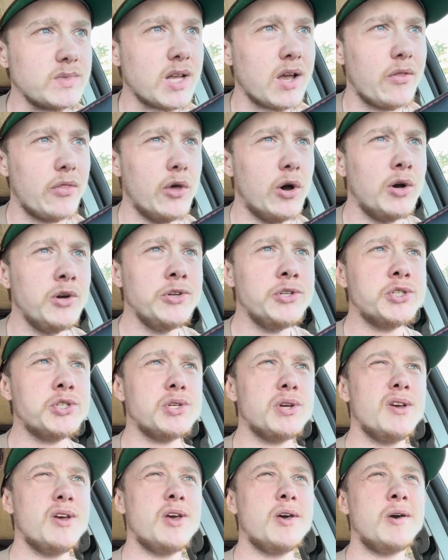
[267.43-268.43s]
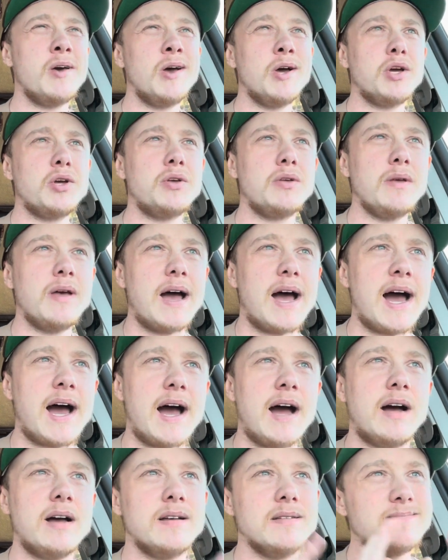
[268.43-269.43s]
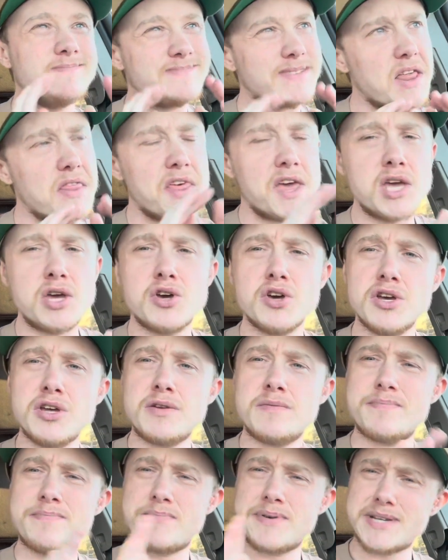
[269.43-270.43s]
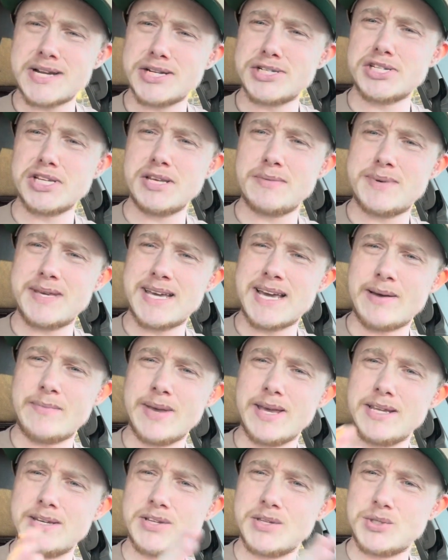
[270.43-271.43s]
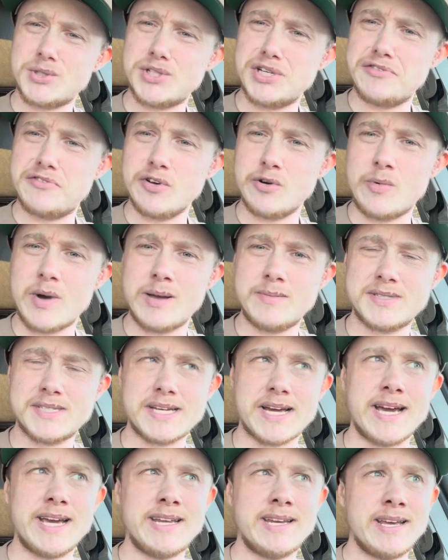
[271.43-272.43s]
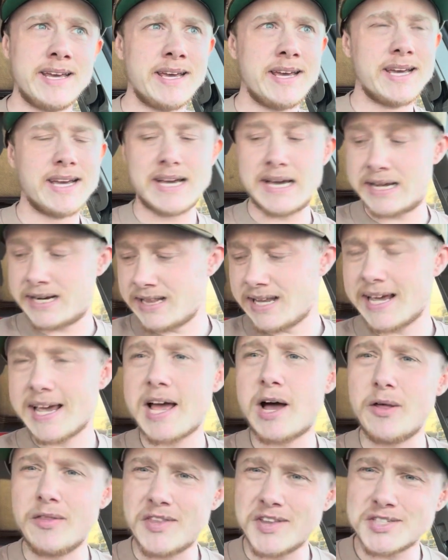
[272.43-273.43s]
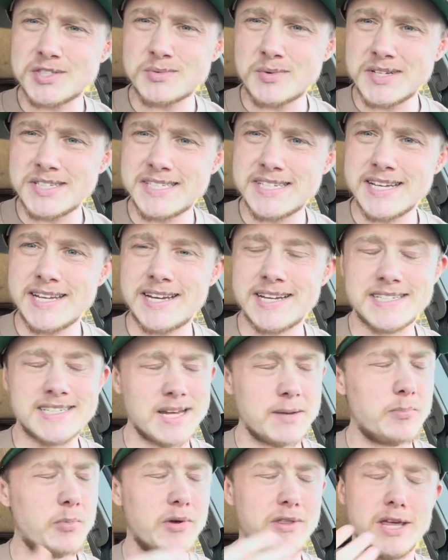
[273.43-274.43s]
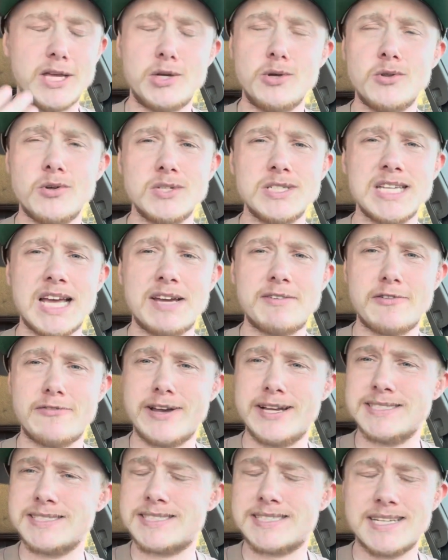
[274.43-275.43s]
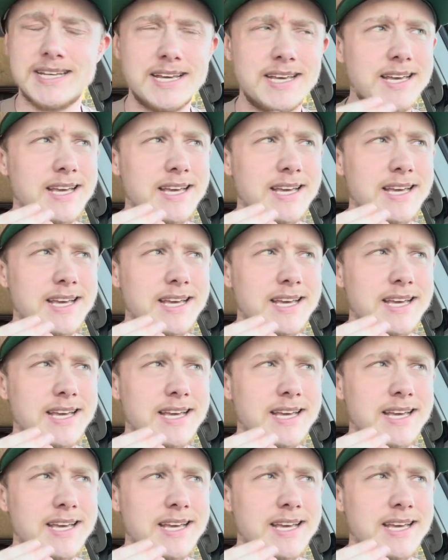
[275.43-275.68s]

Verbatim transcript: Those, they could potentially be coming to the G Fuel website, kind of like how this one did, except when they do those live events,